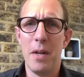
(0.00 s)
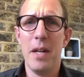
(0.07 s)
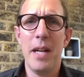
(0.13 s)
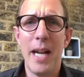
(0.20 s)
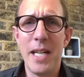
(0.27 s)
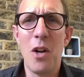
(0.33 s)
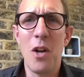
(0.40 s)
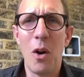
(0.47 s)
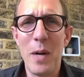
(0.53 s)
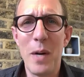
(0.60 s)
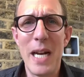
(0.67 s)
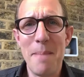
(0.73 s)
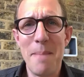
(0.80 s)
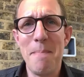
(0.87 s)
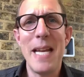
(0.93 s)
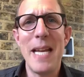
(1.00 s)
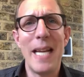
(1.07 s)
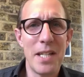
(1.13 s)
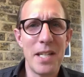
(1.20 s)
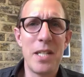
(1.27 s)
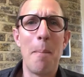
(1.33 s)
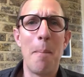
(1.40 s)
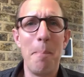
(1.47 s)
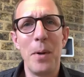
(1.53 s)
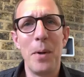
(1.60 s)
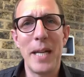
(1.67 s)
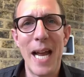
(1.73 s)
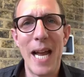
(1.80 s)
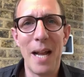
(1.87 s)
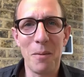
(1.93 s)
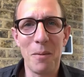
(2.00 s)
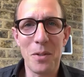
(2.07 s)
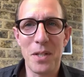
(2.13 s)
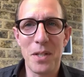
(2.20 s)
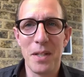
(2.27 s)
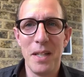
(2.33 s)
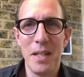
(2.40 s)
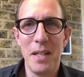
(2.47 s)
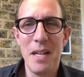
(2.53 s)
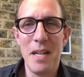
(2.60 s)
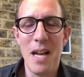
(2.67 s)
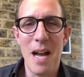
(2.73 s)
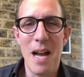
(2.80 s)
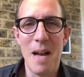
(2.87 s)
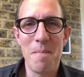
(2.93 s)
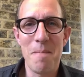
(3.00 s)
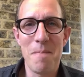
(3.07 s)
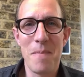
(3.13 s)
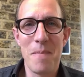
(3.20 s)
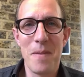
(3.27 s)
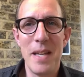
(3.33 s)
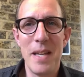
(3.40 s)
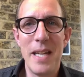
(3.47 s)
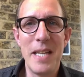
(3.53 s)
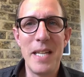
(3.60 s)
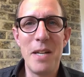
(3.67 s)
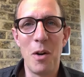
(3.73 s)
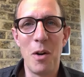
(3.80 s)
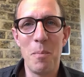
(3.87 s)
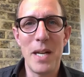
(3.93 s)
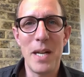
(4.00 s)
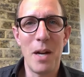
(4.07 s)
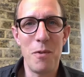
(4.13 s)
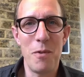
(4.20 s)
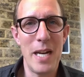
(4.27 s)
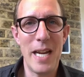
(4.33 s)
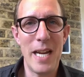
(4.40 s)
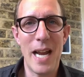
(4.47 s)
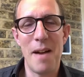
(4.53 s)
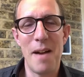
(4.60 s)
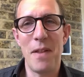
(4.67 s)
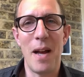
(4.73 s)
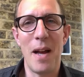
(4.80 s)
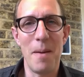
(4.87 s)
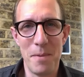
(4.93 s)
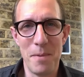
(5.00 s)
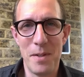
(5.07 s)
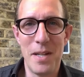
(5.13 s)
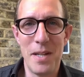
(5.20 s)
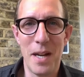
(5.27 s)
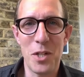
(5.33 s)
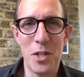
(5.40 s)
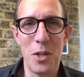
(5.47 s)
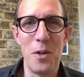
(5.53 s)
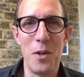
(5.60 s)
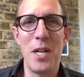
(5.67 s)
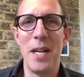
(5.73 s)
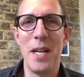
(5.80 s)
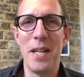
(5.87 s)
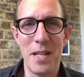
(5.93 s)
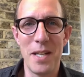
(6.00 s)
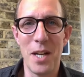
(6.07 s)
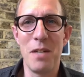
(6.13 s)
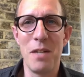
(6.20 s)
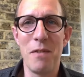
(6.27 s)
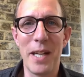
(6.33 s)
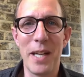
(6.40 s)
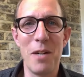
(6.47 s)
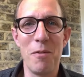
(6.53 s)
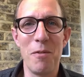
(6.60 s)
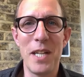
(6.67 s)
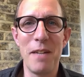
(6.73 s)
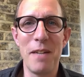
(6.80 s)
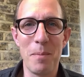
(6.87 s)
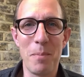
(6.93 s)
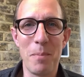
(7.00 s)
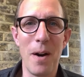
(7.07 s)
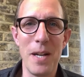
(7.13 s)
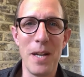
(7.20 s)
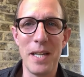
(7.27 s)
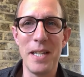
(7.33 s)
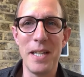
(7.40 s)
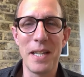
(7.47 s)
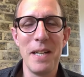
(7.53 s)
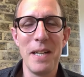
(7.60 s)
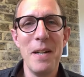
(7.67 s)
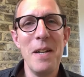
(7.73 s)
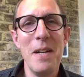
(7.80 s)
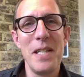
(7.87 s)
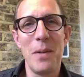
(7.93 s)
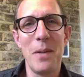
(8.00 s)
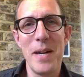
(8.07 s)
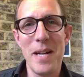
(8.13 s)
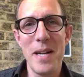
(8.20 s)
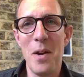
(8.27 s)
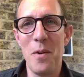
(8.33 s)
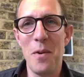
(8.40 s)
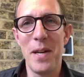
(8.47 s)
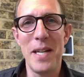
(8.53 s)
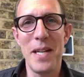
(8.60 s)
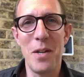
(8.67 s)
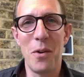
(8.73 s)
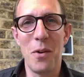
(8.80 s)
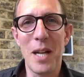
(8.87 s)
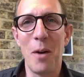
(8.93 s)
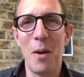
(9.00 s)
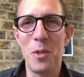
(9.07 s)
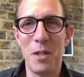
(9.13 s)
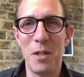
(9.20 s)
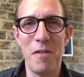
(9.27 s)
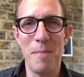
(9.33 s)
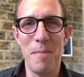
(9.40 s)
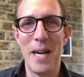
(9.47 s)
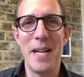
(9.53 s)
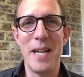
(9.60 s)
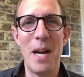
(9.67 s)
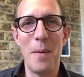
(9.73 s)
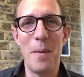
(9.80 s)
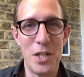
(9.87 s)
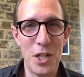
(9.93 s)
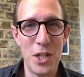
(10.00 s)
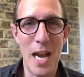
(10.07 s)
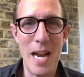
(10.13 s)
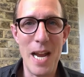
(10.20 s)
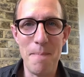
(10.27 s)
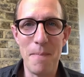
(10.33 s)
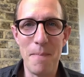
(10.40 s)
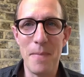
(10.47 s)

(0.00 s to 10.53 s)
it's not really me, it's somebody else. In Europe, we don't really have that. I'm Dutch origin, and Dutch are very good at receiving prizes. So I know that it's not culture for me. I know it's shame.